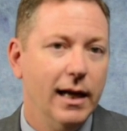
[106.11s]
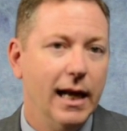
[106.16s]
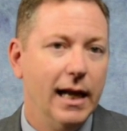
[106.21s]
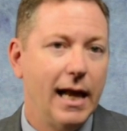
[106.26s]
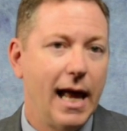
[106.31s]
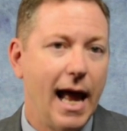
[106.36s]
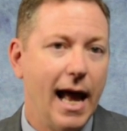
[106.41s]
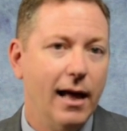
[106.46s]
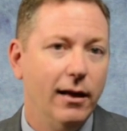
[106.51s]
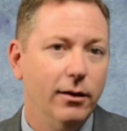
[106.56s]

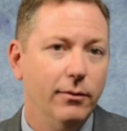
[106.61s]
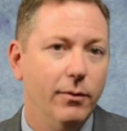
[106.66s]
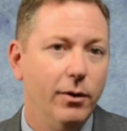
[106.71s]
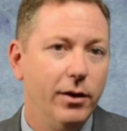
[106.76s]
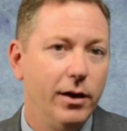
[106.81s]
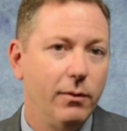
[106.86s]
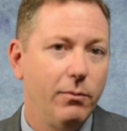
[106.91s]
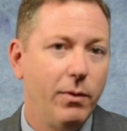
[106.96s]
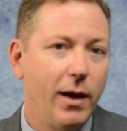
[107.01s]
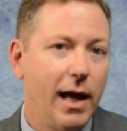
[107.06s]
and
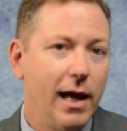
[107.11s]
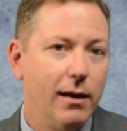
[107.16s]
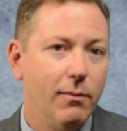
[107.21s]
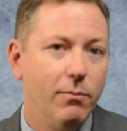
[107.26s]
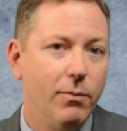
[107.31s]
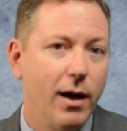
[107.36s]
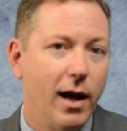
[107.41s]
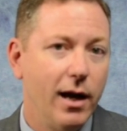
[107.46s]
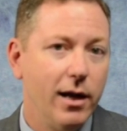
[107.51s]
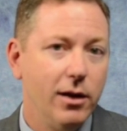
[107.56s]
alimony
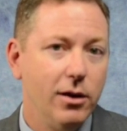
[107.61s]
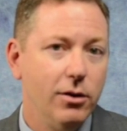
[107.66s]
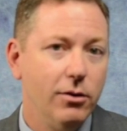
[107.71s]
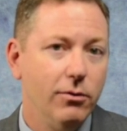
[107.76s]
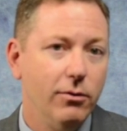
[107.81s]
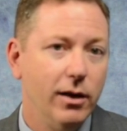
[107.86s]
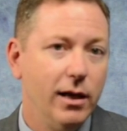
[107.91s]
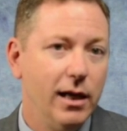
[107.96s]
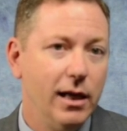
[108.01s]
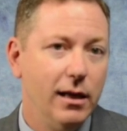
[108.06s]
paid by
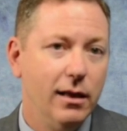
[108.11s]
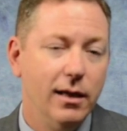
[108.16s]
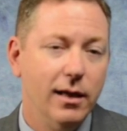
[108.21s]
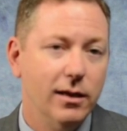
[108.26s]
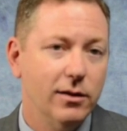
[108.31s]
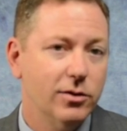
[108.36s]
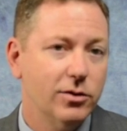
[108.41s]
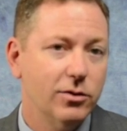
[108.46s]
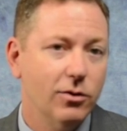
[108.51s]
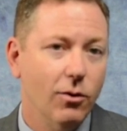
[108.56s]
you in
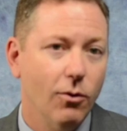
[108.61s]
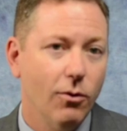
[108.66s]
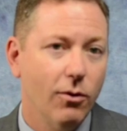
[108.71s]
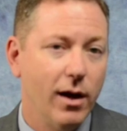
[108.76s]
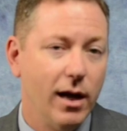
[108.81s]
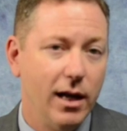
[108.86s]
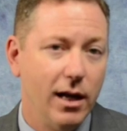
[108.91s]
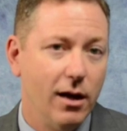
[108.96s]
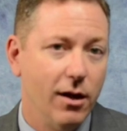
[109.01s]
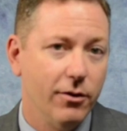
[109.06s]
this
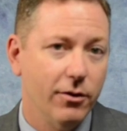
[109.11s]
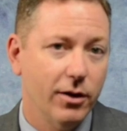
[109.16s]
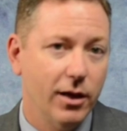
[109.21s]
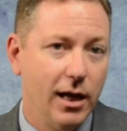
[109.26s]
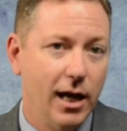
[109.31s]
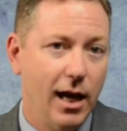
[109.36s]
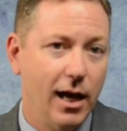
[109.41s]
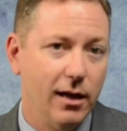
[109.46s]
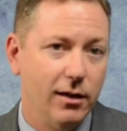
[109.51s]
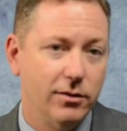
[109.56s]
or any other
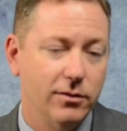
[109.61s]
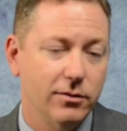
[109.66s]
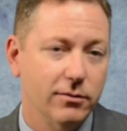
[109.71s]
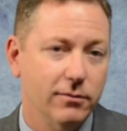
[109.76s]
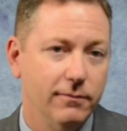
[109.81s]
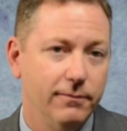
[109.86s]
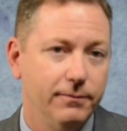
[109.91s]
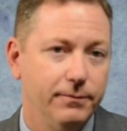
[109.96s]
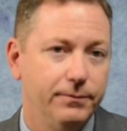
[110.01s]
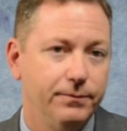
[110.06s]
case.